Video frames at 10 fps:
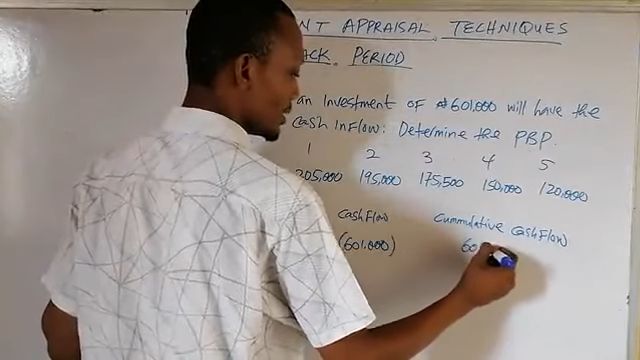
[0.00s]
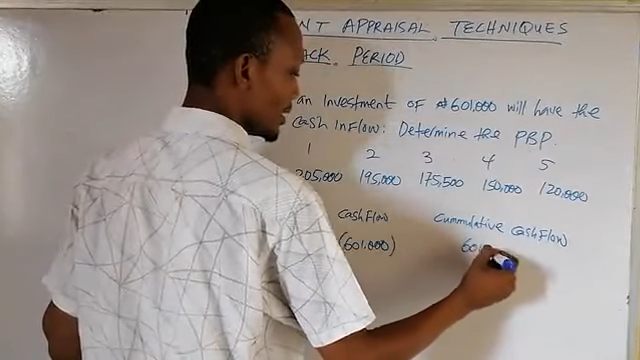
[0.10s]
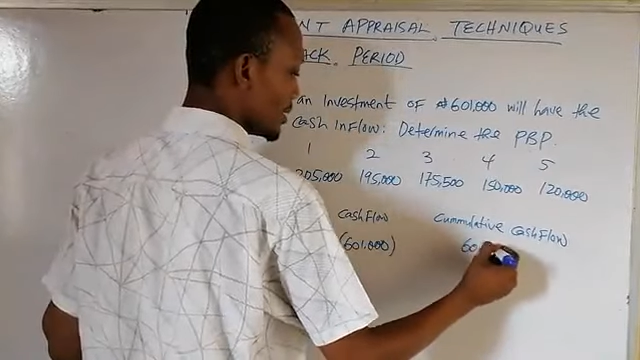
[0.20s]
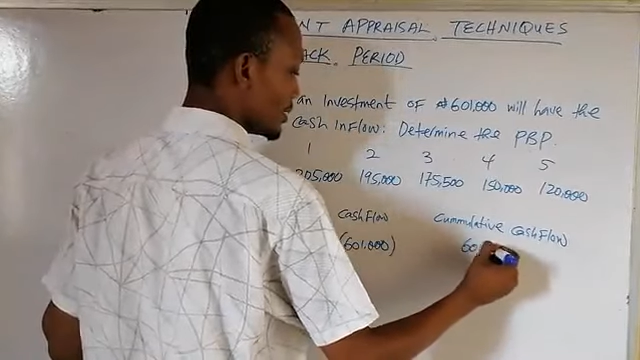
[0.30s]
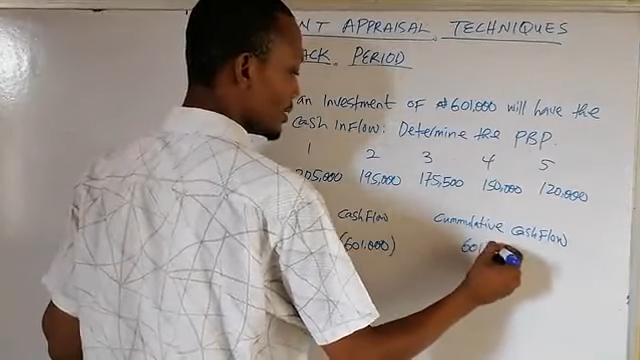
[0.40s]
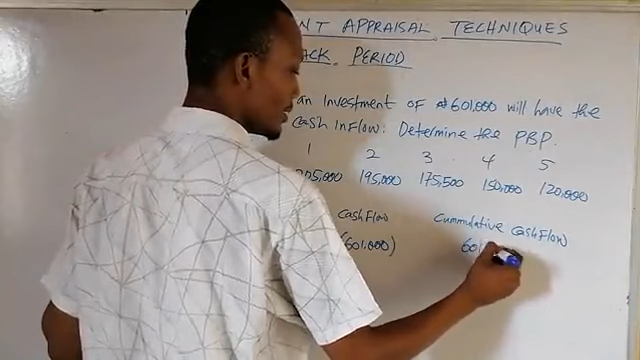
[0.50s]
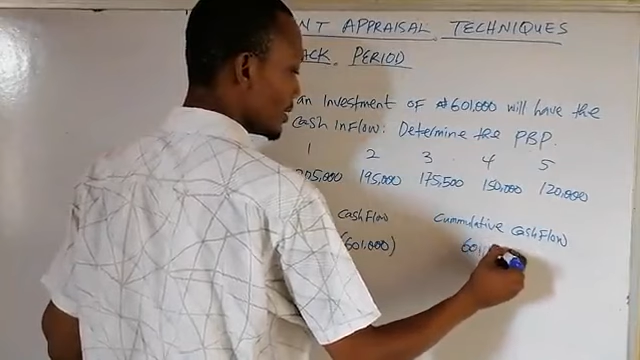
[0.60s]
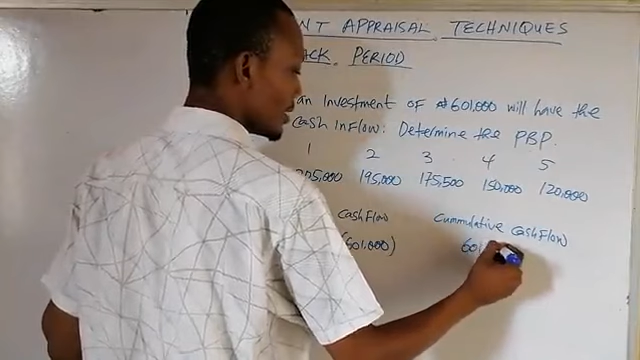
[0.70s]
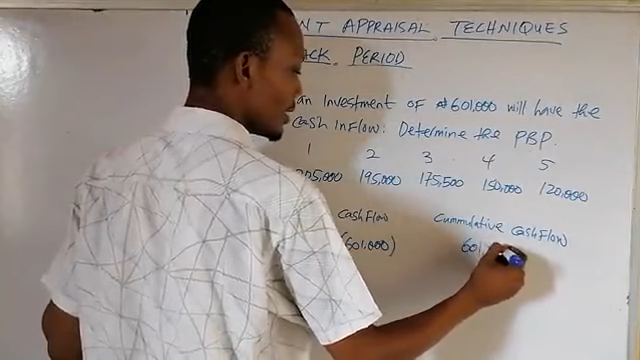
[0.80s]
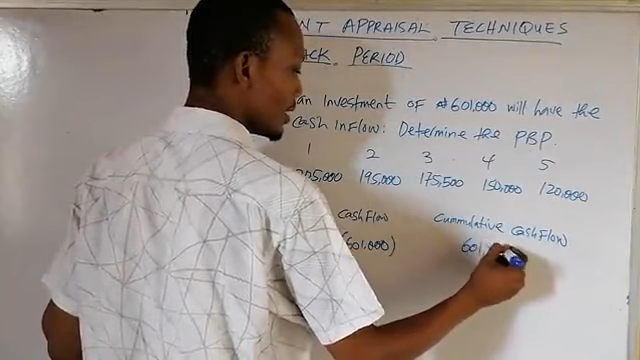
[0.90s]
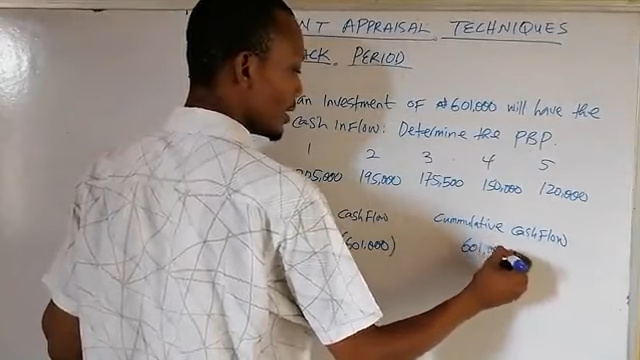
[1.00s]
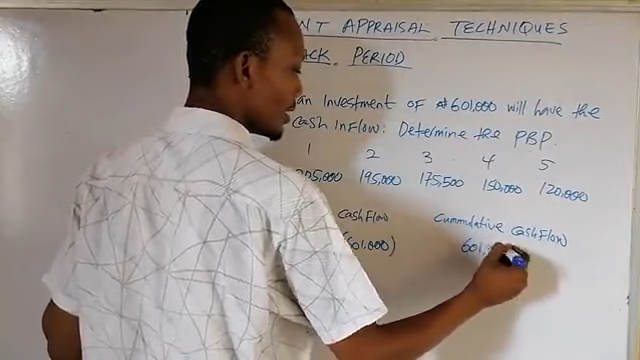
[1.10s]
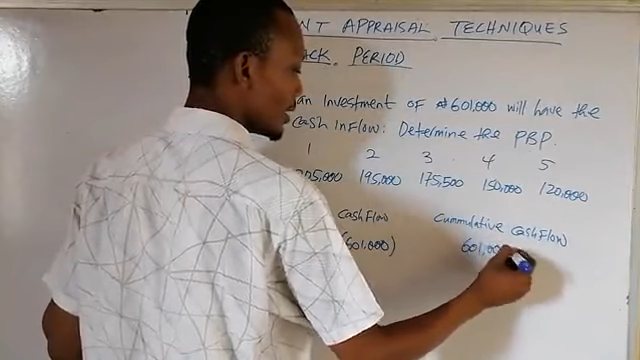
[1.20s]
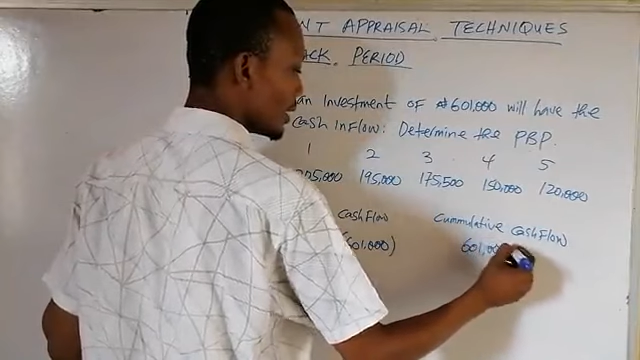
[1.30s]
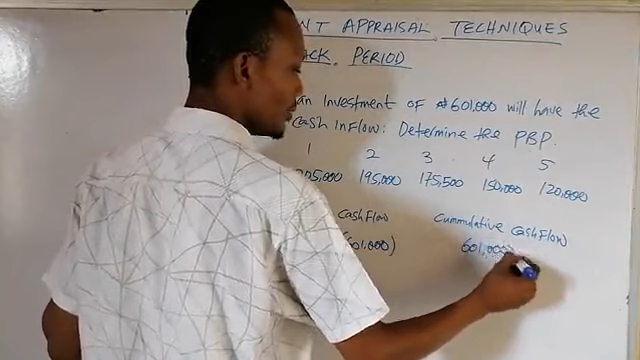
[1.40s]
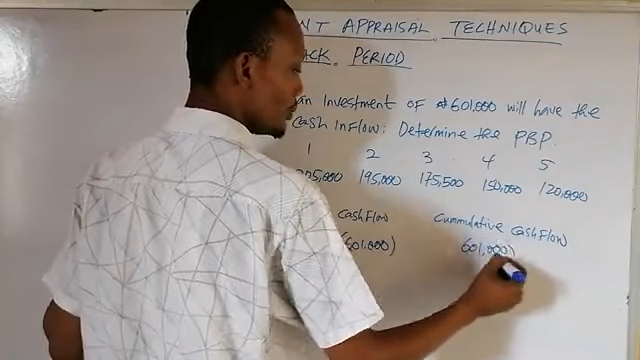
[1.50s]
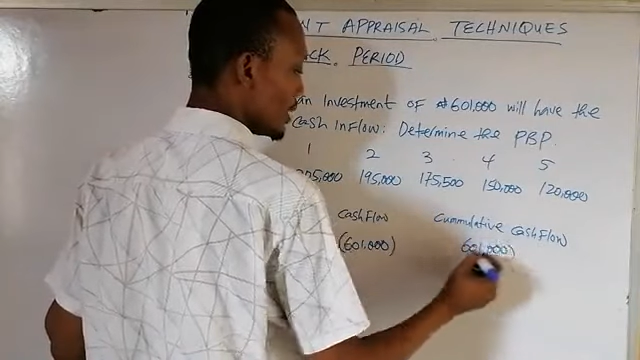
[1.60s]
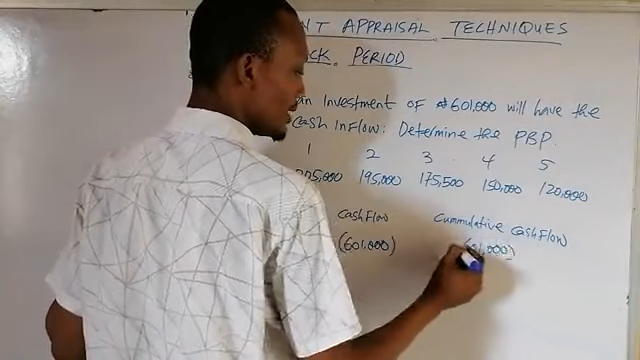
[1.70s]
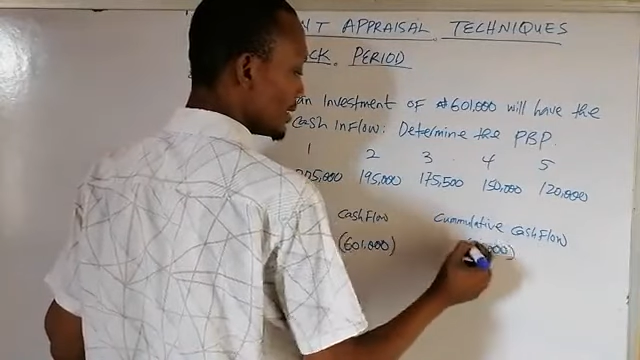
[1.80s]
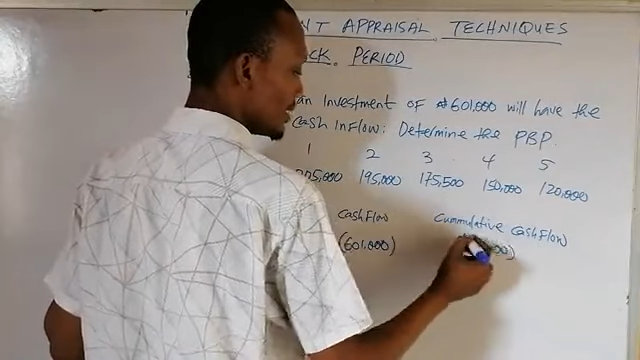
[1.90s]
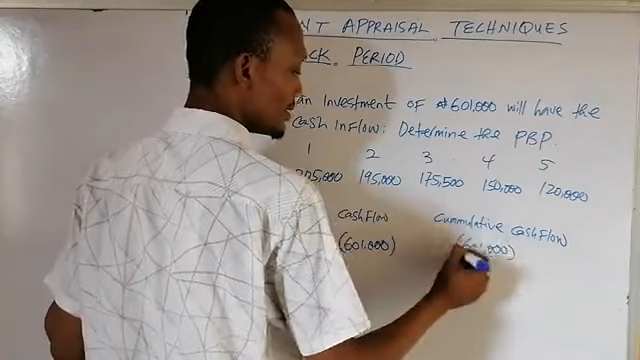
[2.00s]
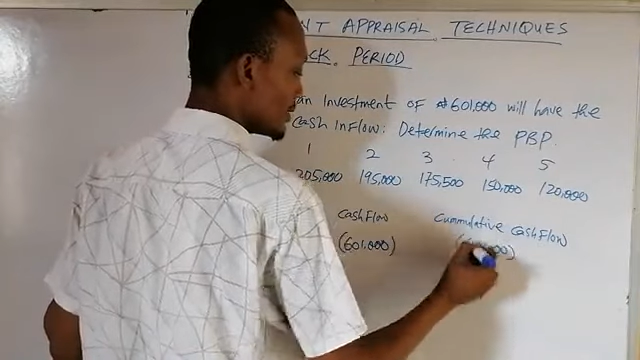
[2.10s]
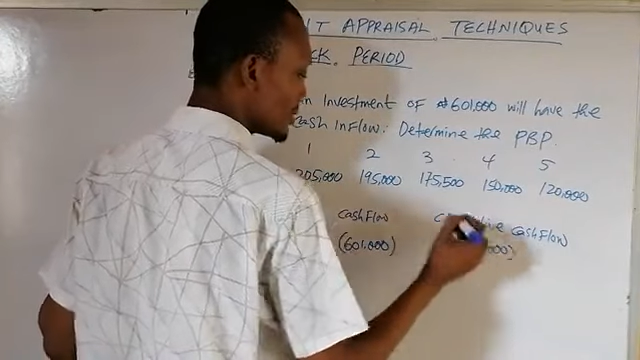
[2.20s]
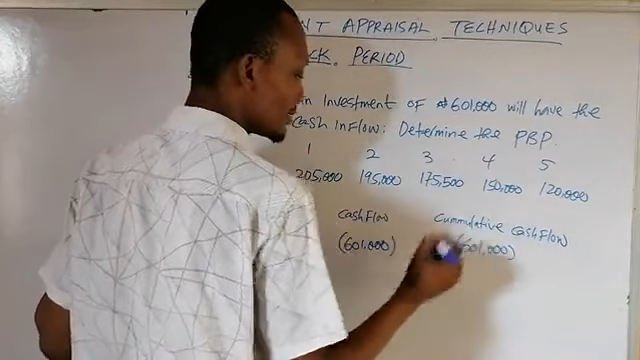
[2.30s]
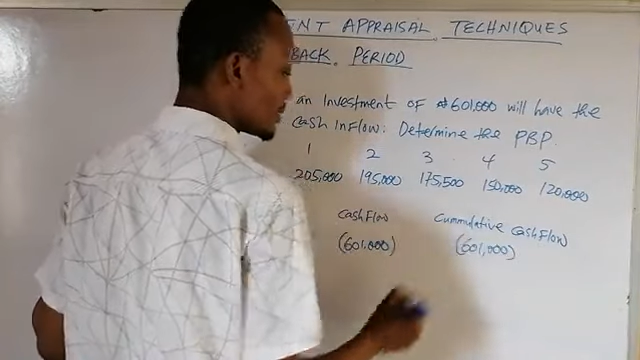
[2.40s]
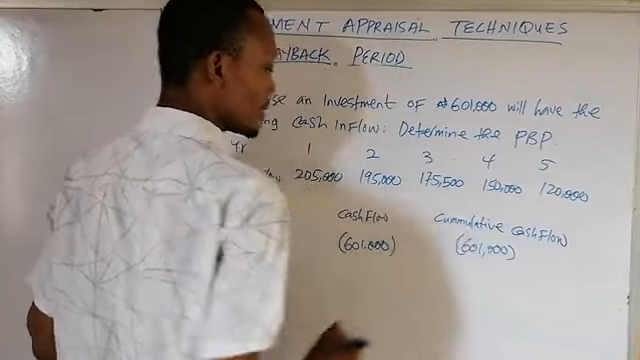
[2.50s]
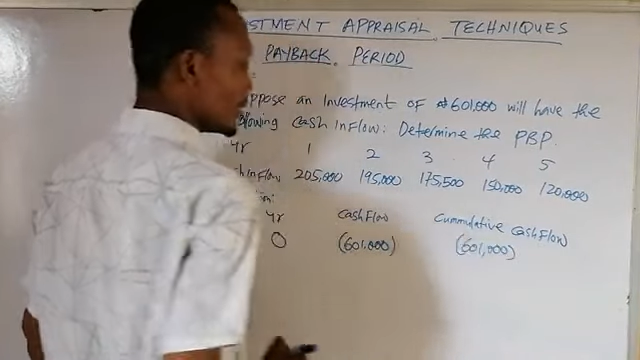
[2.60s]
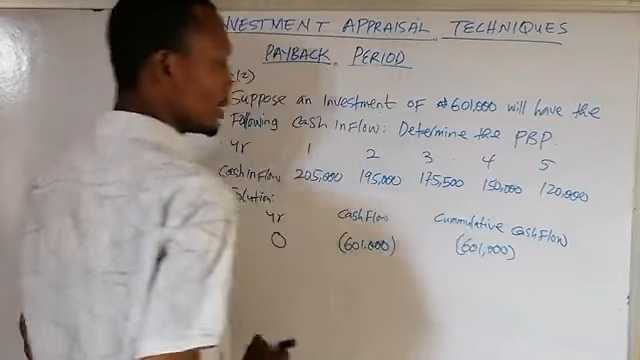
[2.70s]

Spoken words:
there. In parentheses,